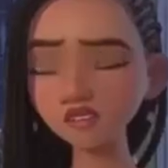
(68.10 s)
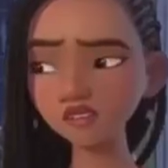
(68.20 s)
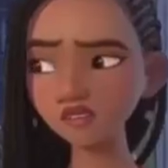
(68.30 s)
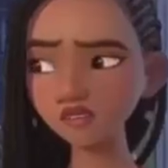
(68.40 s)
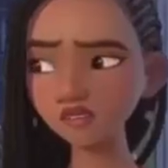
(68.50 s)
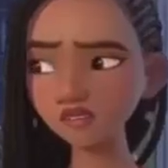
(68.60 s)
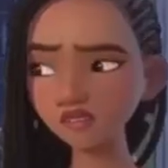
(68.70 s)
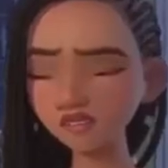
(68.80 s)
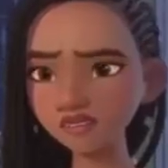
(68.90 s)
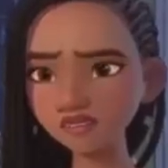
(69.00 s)
I'm a
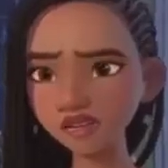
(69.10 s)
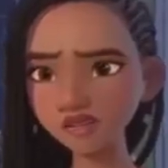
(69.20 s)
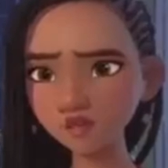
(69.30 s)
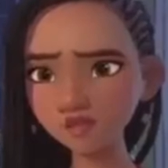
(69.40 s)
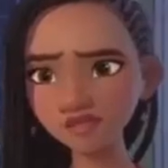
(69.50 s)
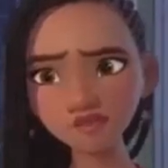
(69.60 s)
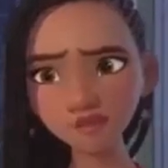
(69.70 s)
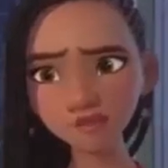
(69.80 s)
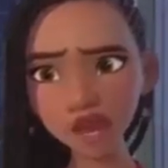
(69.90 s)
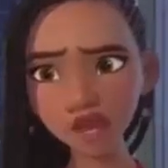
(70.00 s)
fan, maybe your most
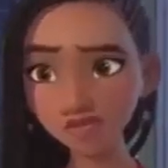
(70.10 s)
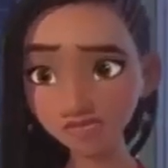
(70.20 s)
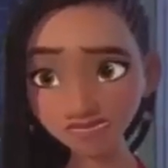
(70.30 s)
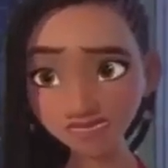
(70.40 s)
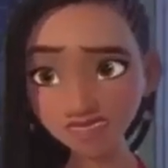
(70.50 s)
avid. I